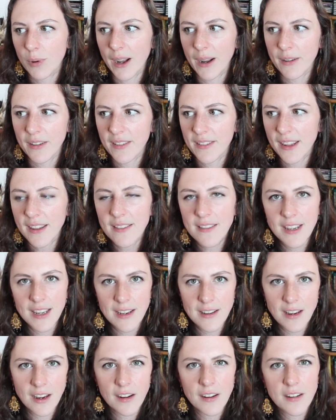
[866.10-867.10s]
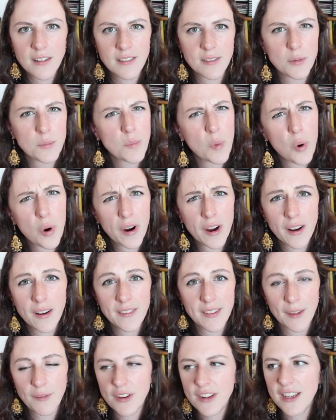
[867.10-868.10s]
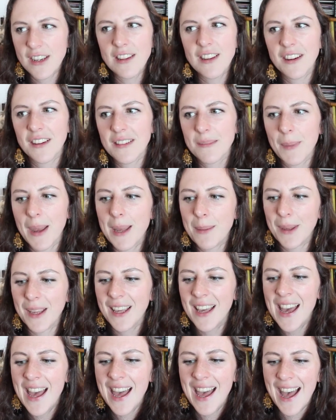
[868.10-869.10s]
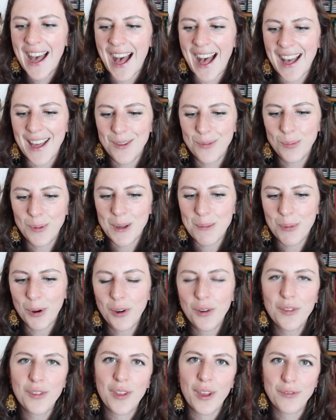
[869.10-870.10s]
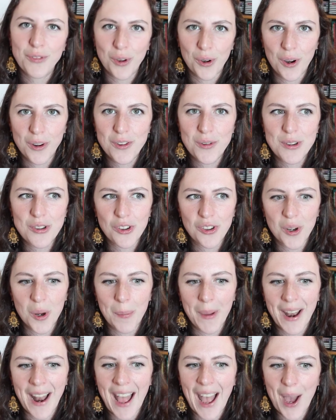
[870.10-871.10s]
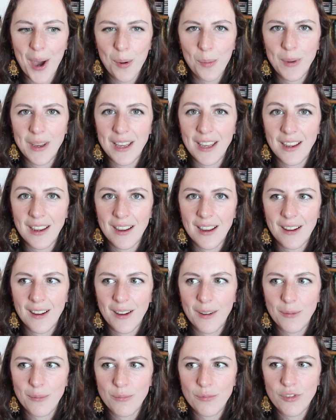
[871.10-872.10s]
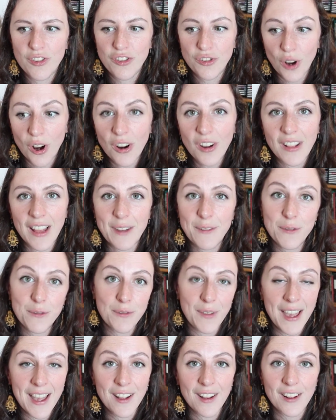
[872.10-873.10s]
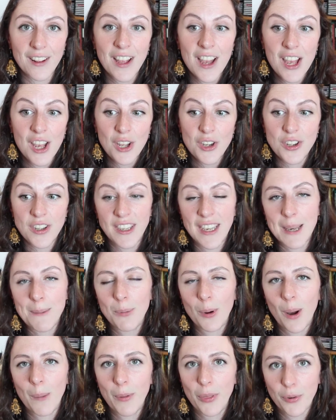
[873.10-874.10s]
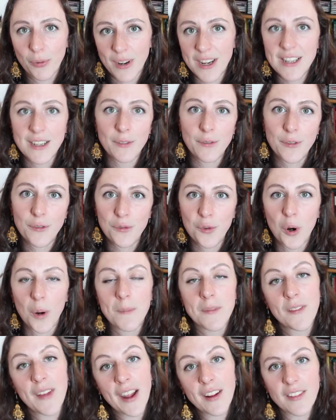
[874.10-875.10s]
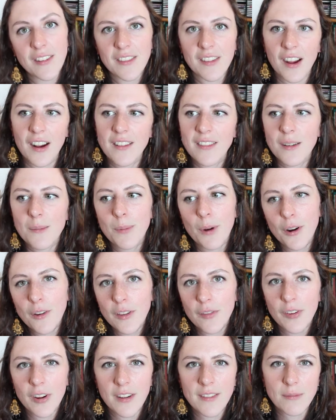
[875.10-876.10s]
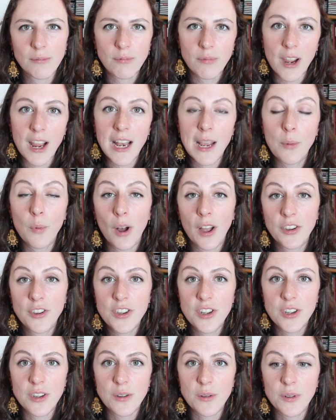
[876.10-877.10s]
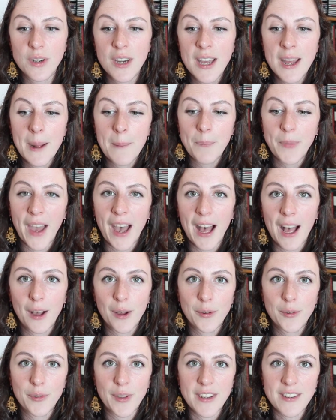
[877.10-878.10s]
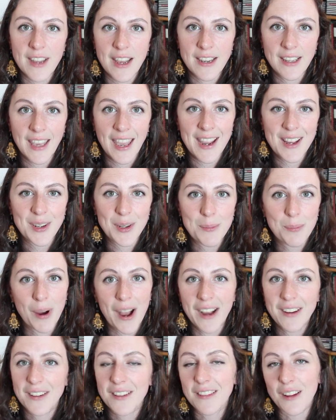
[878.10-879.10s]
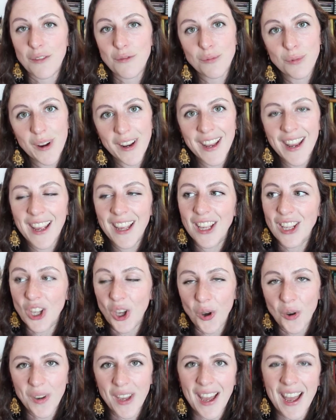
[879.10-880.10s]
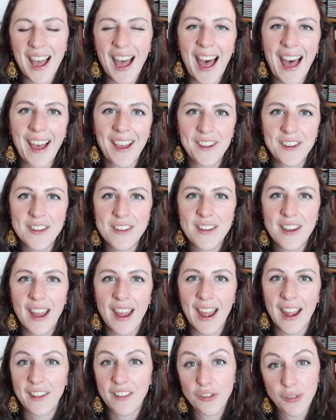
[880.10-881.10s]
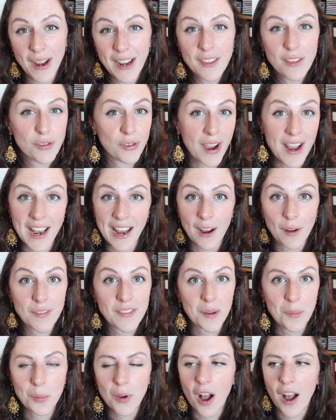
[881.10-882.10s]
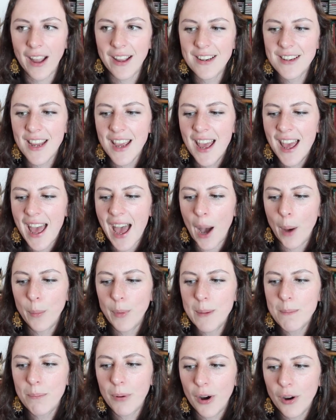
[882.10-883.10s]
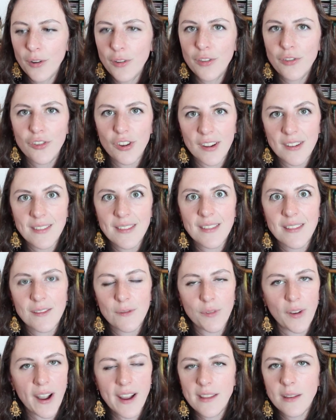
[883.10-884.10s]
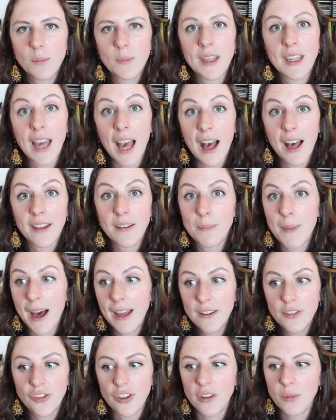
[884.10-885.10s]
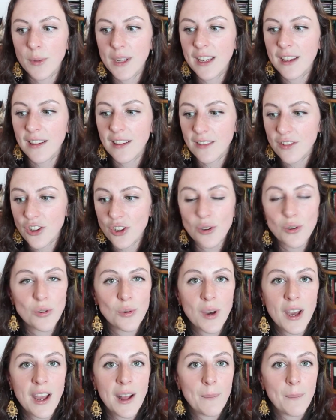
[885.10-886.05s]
16 years or more, 17 years maybe, and we both have talked to each other about how we struggle and fail to keep up three different forms of exercise. So both of us really want to have a dedicated practice of running, yoga, and strength training of some kind. And we both just find that we can't manage it. We can do